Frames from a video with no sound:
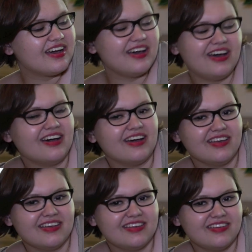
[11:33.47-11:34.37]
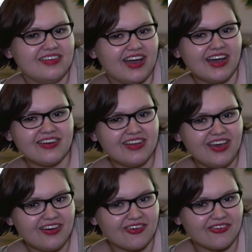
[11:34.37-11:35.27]
I don't
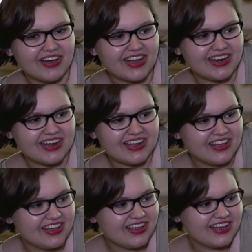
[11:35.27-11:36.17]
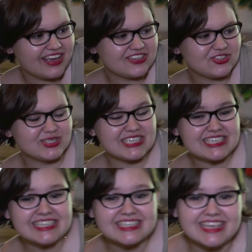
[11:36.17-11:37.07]
know, it just
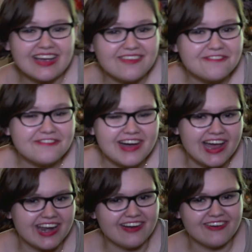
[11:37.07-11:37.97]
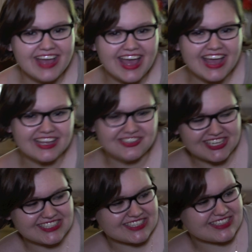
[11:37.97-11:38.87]
doesn't sound fun, okay? And
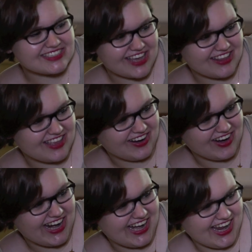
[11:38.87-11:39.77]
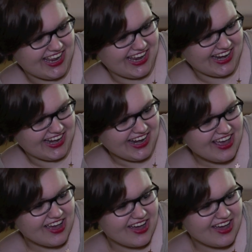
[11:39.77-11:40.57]
Jace doesn't sound that great, and...